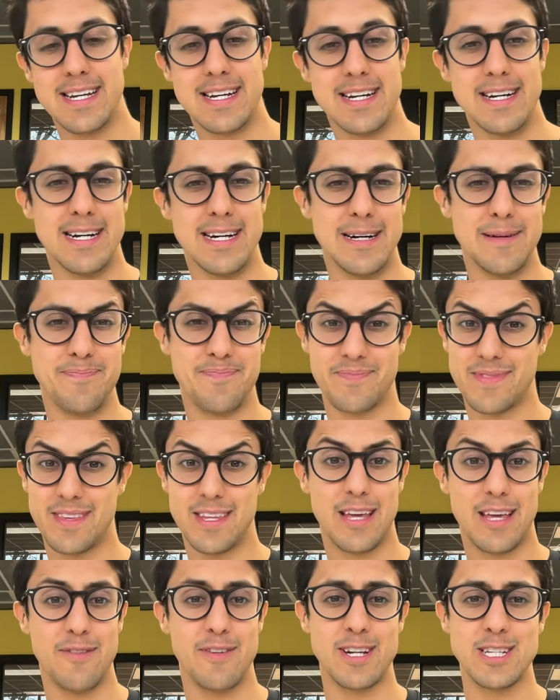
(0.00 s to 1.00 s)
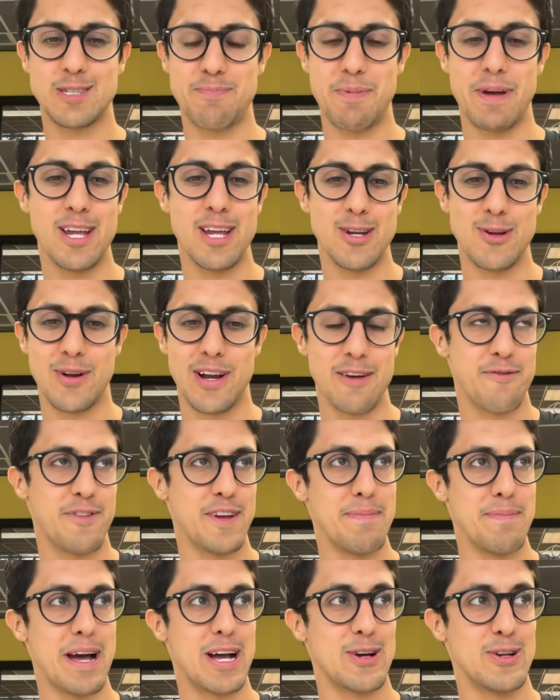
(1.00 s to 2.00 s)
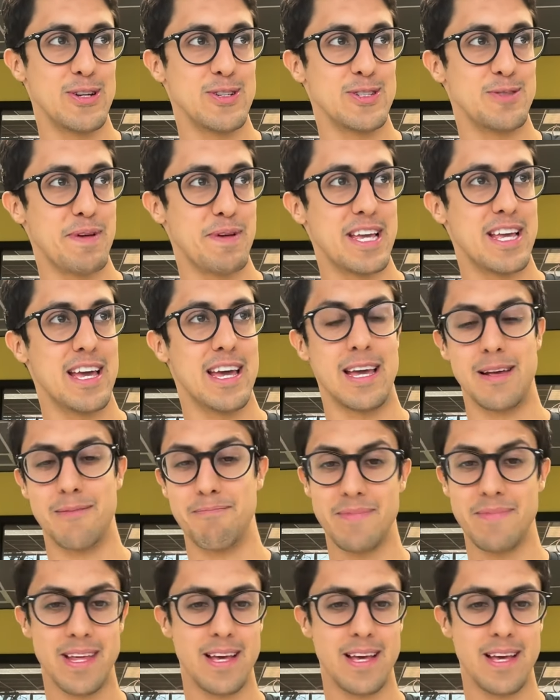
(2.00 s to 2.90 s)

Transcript: Um, give it a spin. You'll get feedback on your speaking.